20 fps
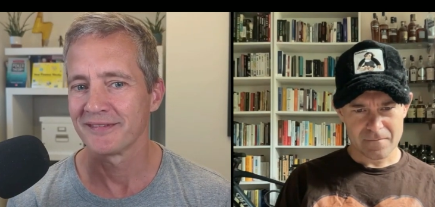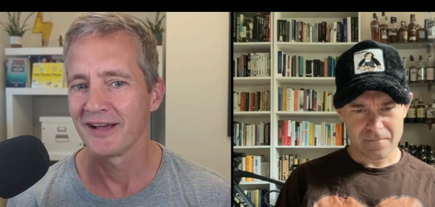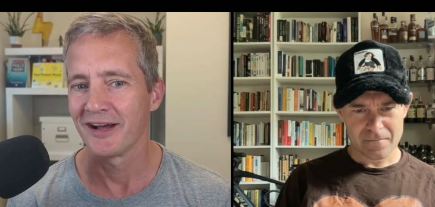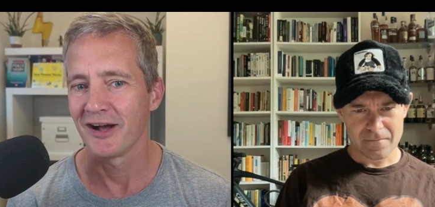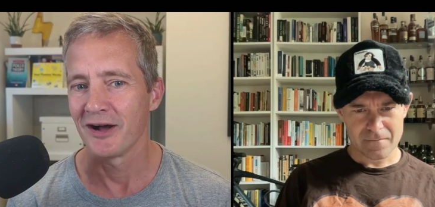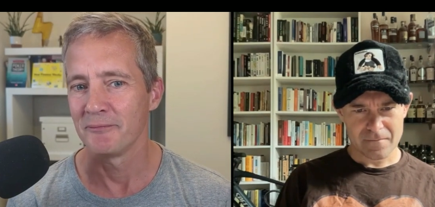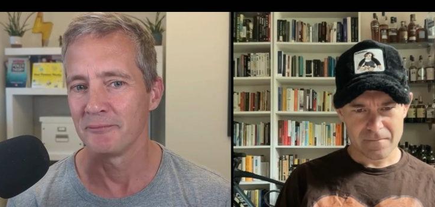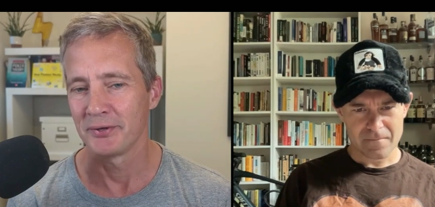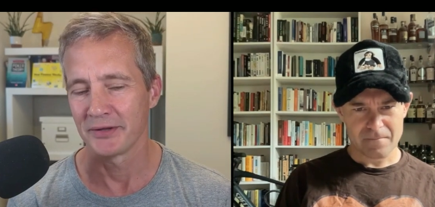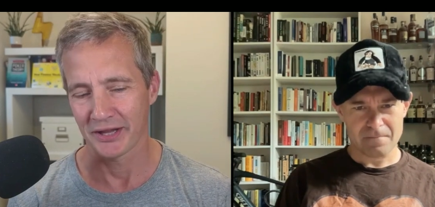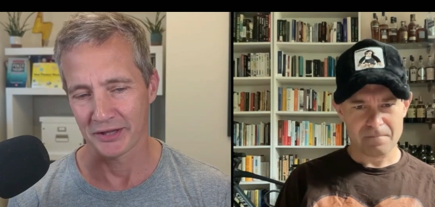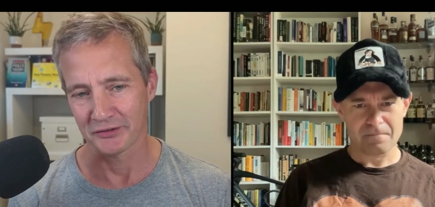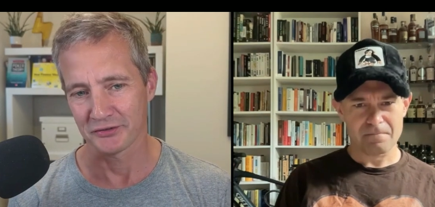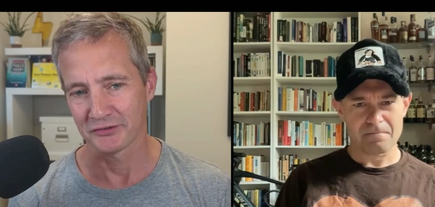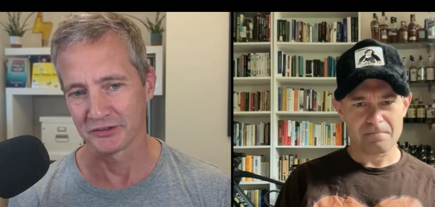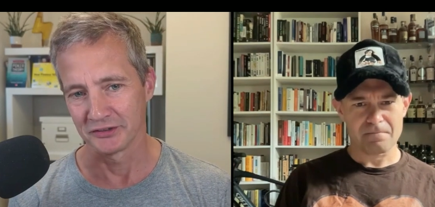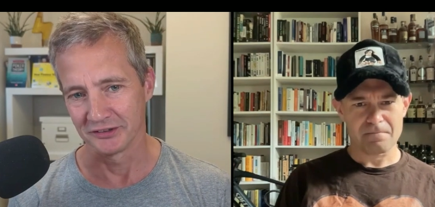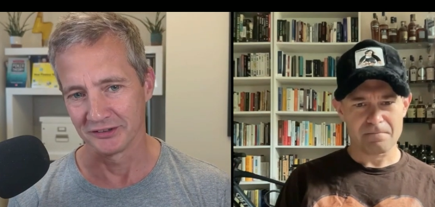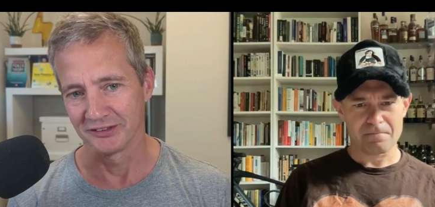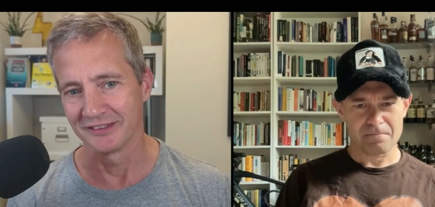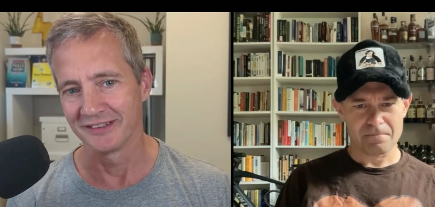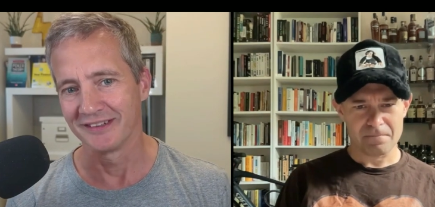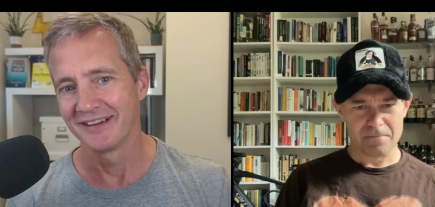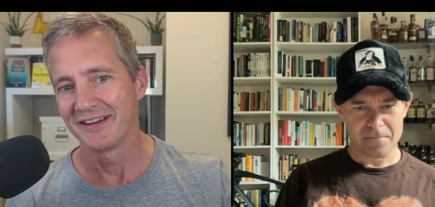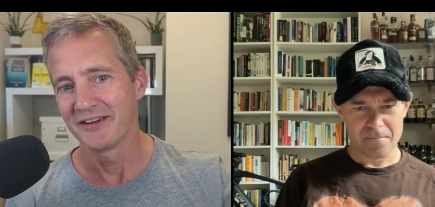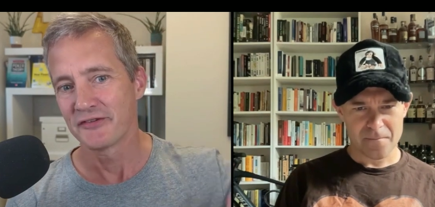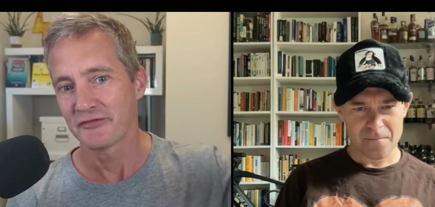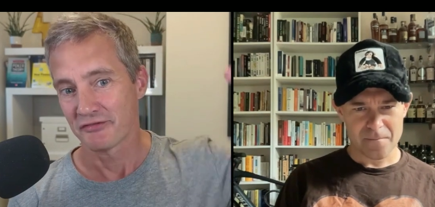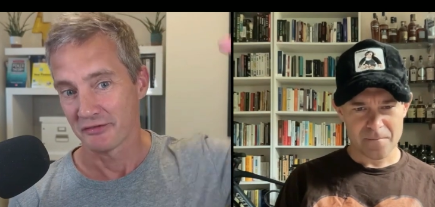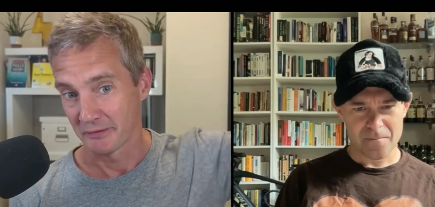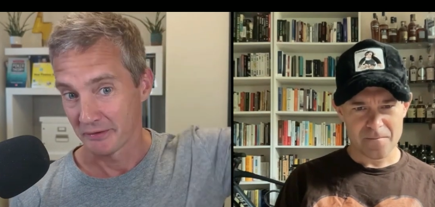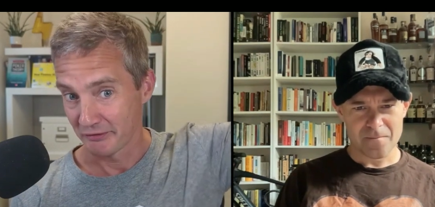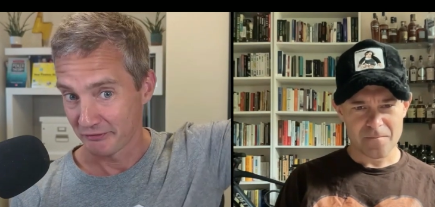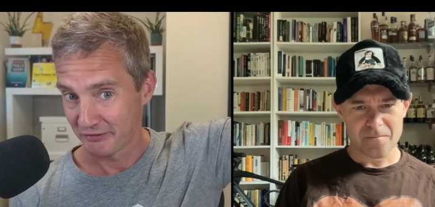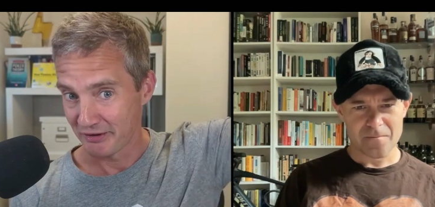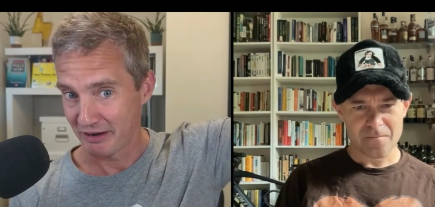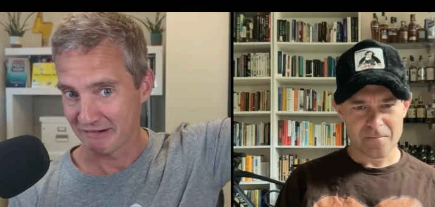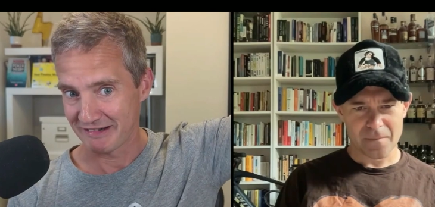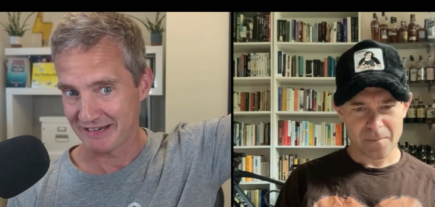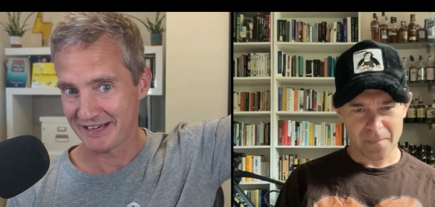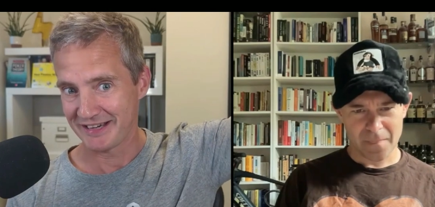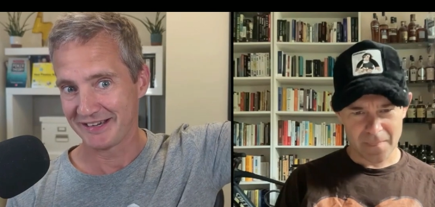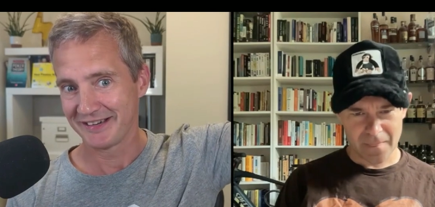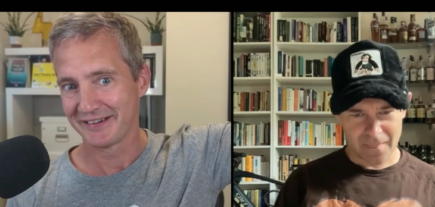Speaker 1: but that's still from a very